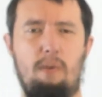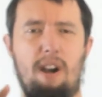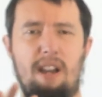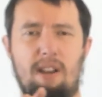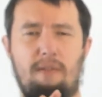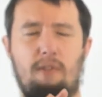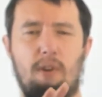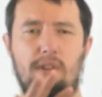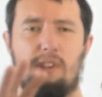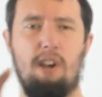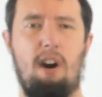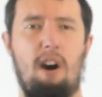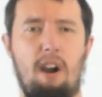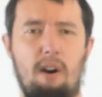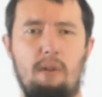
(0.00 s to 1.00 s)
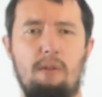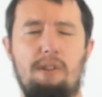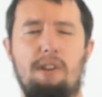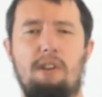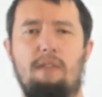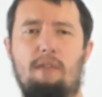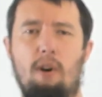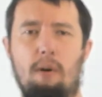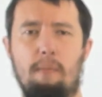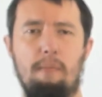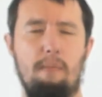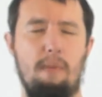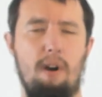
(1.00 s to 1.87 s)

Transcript: where you've got tiles and you've got